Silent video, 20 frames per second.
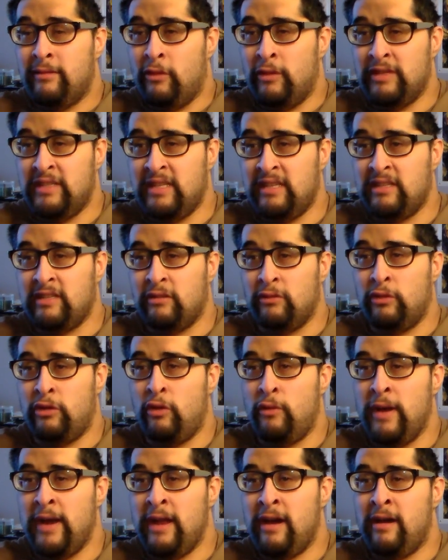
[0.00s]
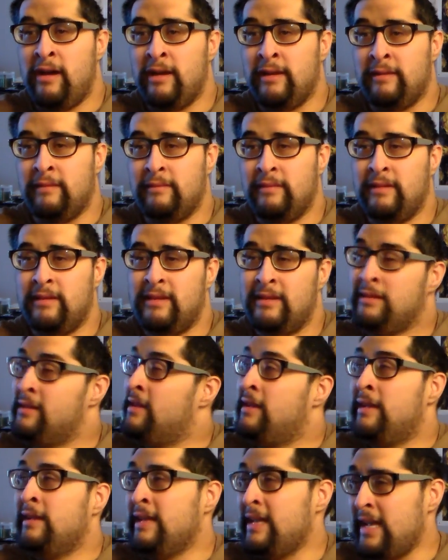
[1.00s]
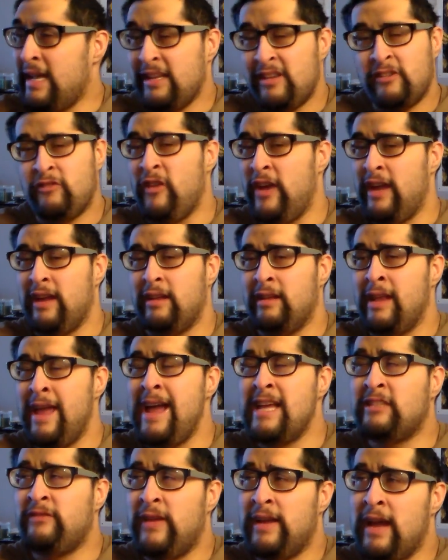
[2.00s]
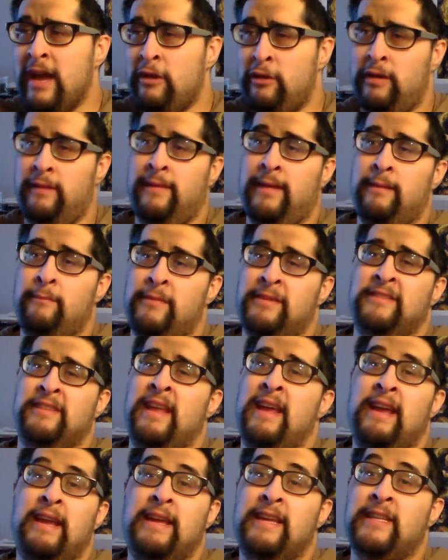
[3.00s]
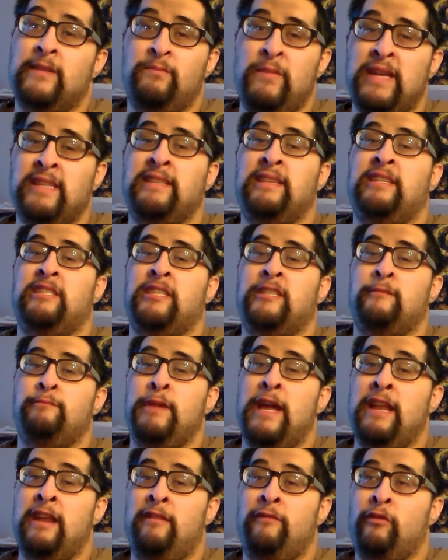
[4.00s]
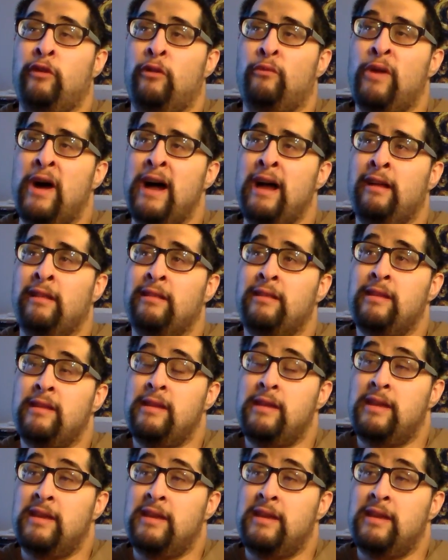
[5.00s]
Or is he still going on? Last thing, last thing I heard of him is like he's basically suspended for a while.